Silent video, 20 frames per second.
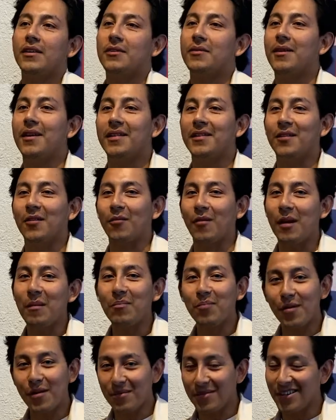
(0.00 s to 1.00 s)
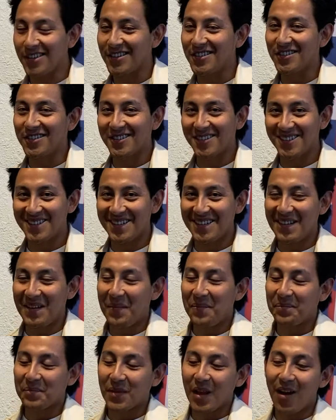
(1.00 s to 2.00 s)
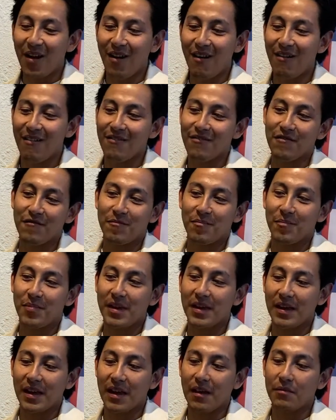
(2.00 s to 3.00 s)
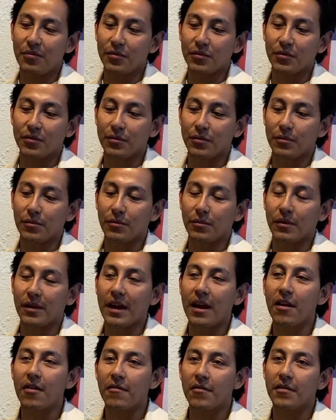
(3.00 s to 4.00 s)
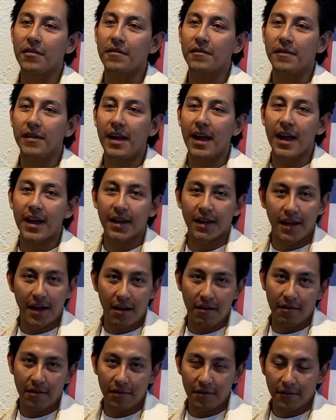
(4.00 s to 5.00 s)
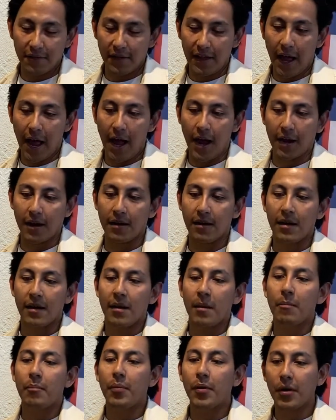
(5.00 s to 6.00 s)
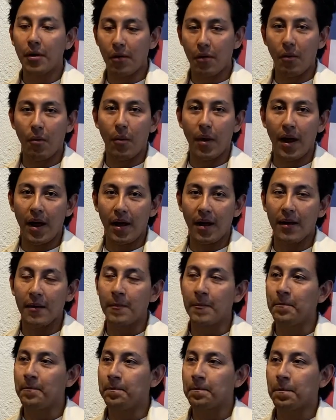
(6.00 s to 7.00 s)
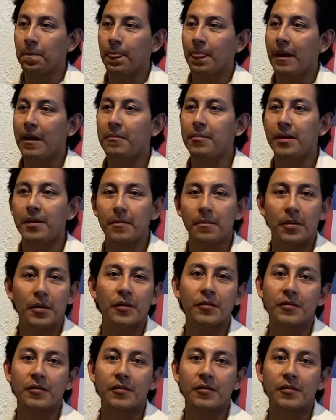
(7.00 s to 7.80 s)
the great privilege of being able to care for the flag, carry the flag, put it away, and be the person that